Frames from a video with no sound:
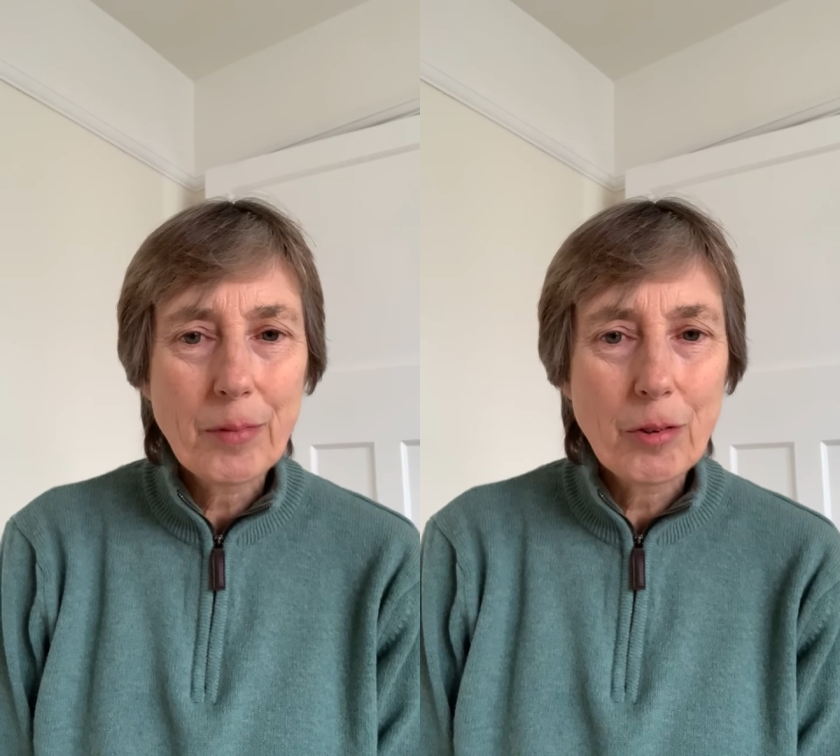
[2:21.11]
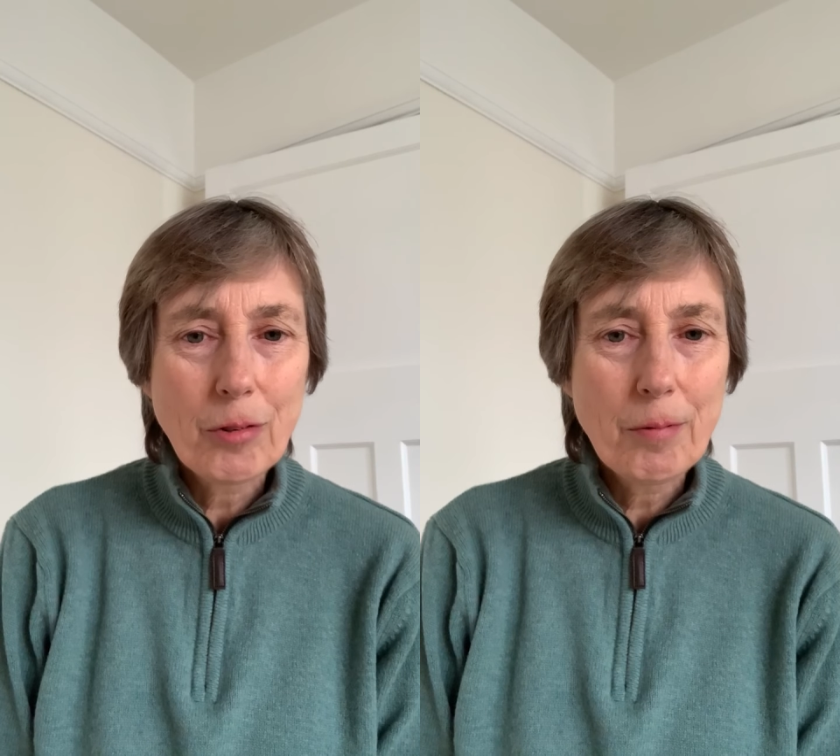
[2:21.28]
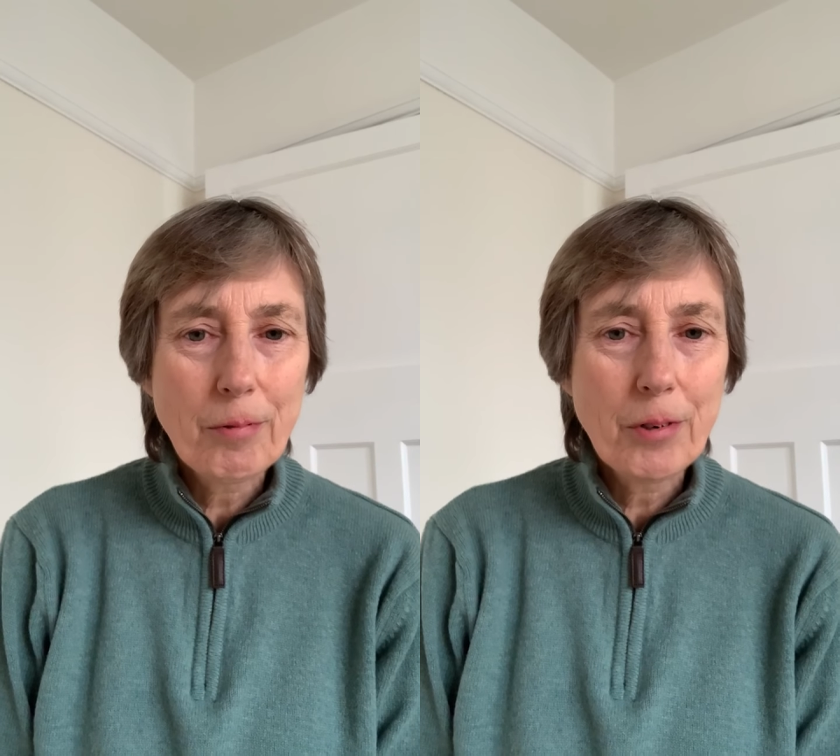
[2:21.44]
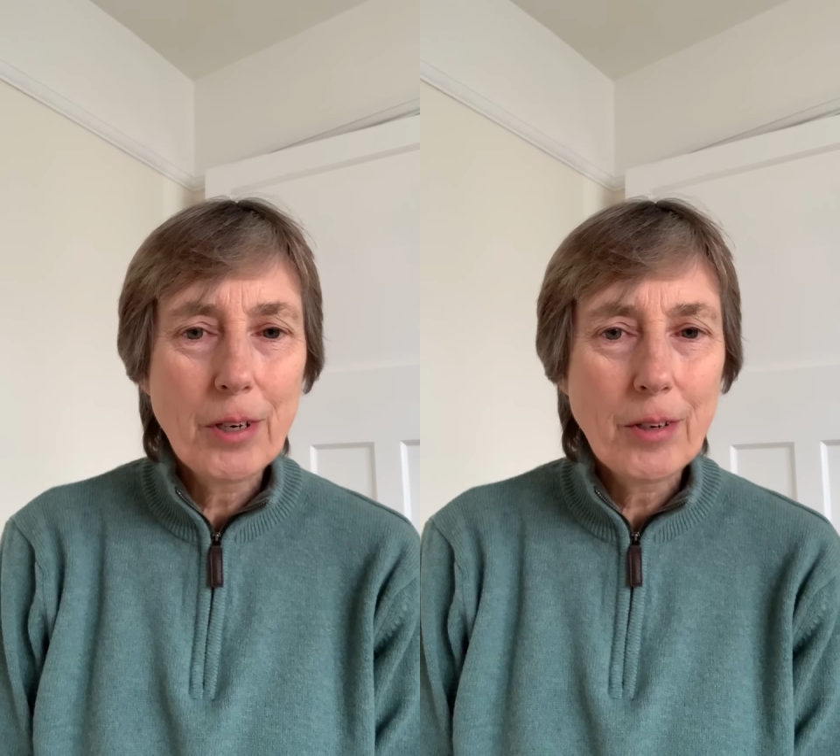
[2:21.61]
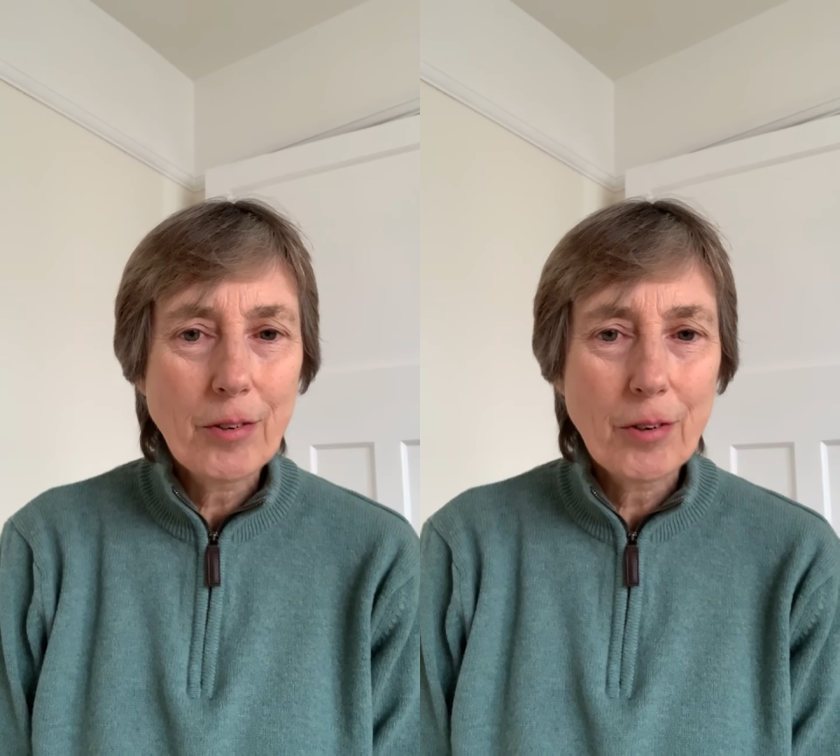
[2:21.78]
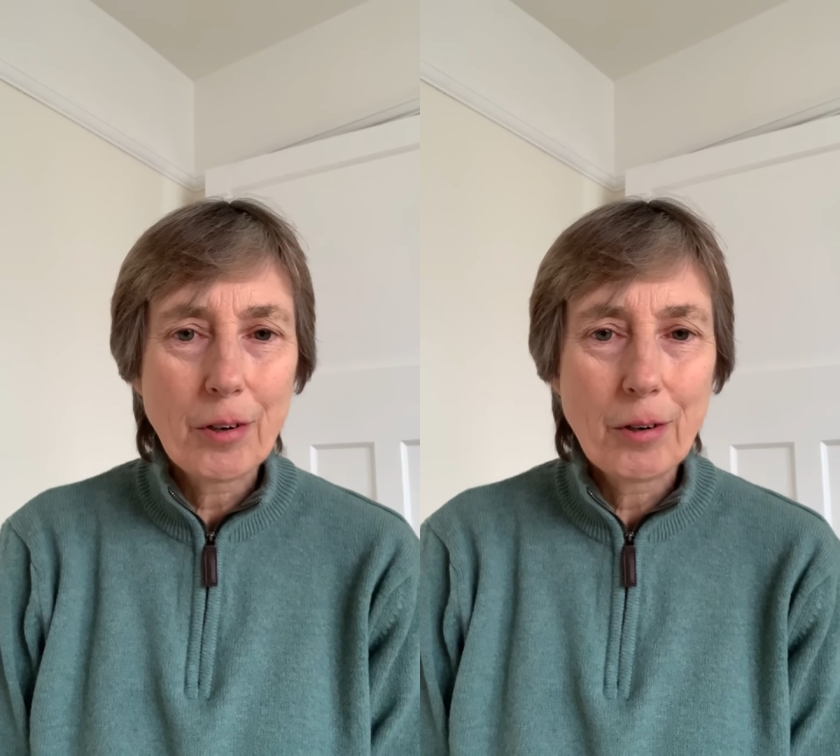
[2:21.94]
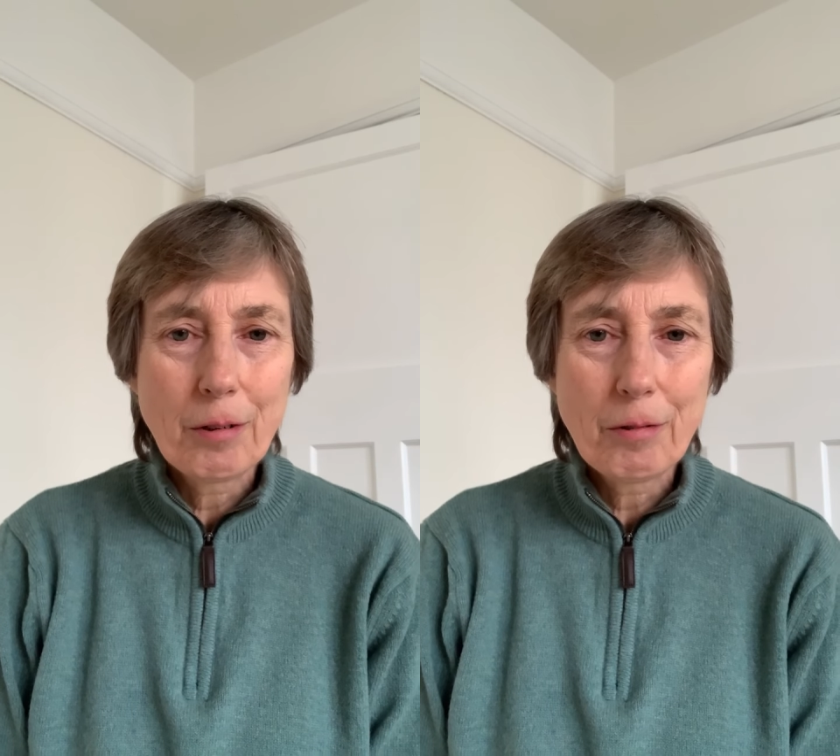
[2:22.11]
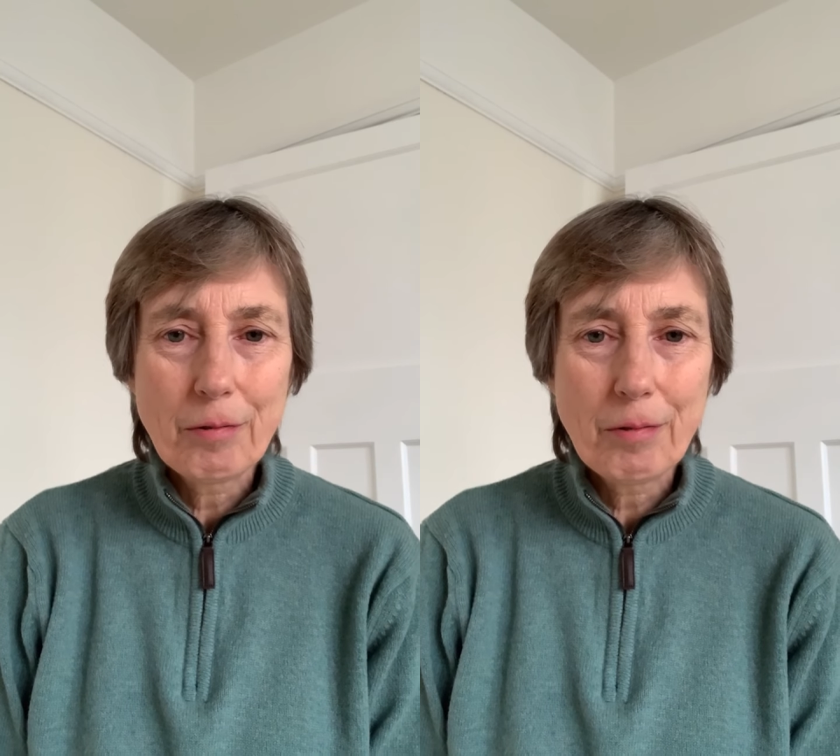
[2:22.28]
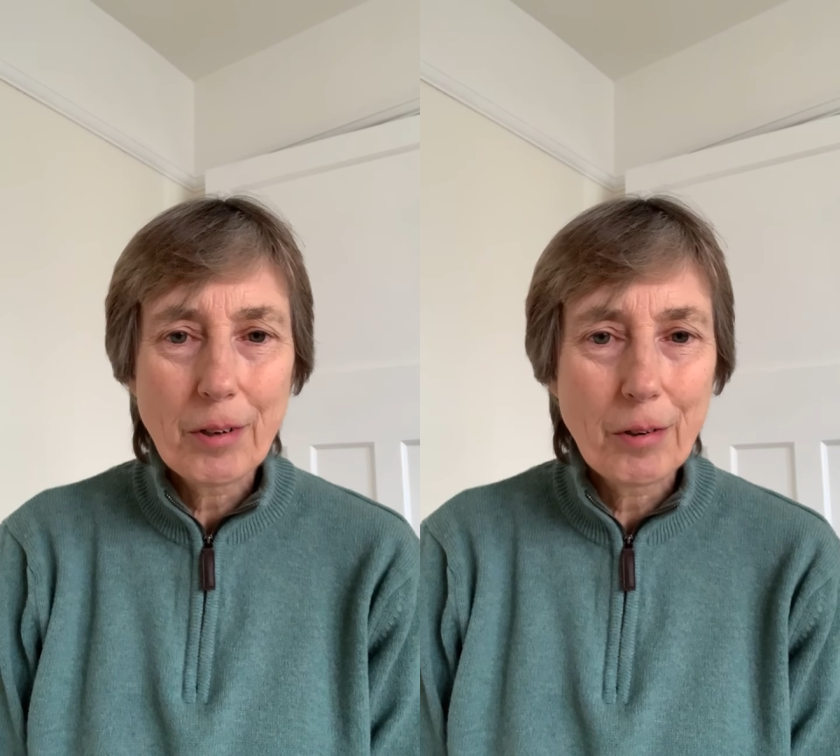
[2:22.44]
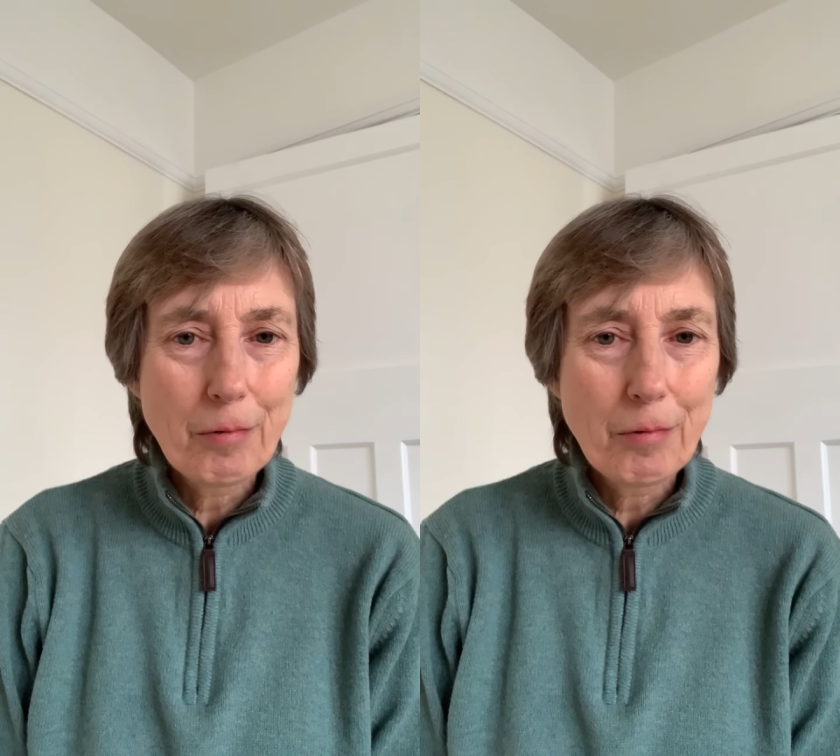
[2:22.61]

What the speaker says: the symphonies of